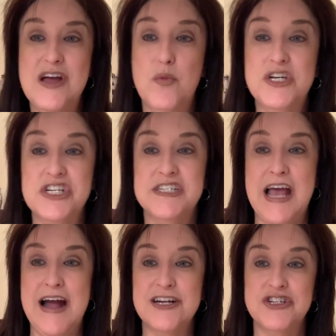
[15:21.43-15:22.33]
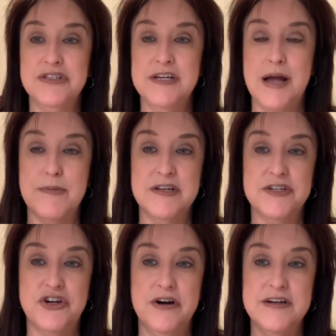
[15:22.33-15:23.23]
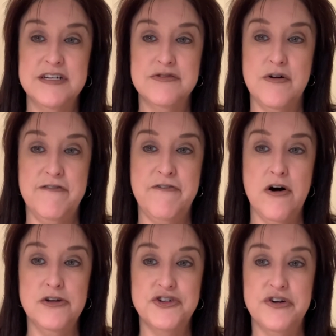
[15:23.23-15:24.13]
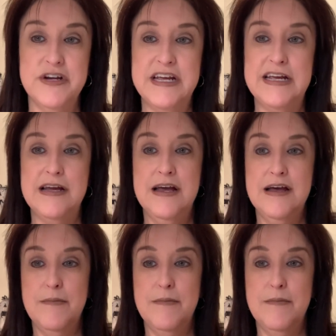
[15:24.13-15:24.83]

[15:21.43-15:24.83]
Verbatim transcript: which is actually, I'm gonna turn it into a fall tree